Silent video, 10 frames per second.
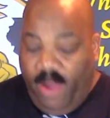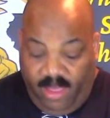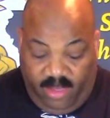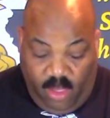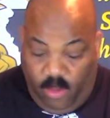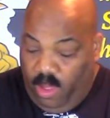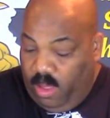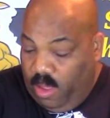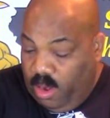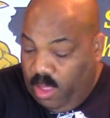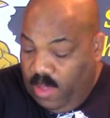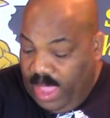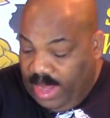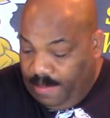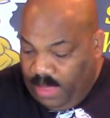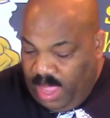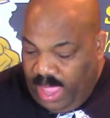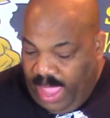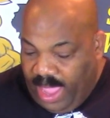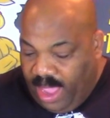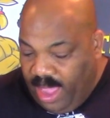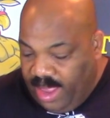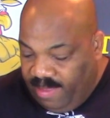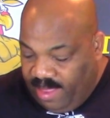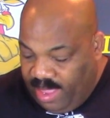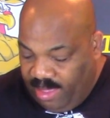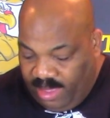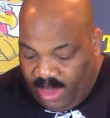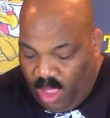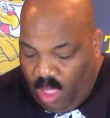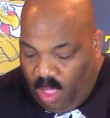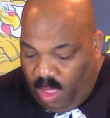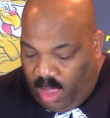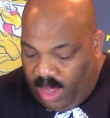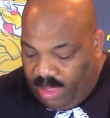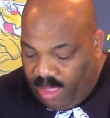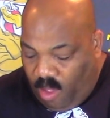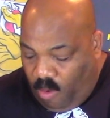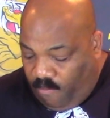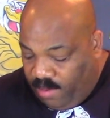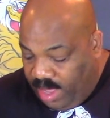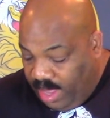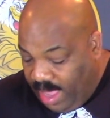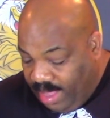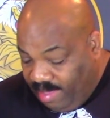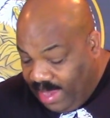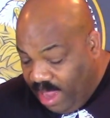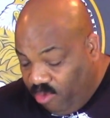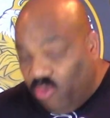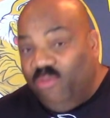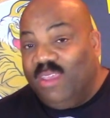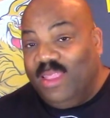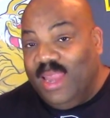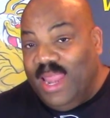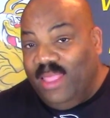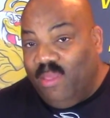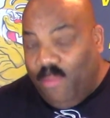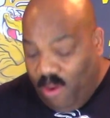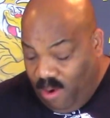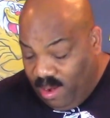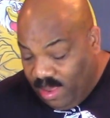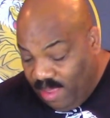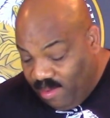All right, so we're gonna go ahead and, and cut into this. And like I said, hopefully, I can see a lot of juice underneath the bird.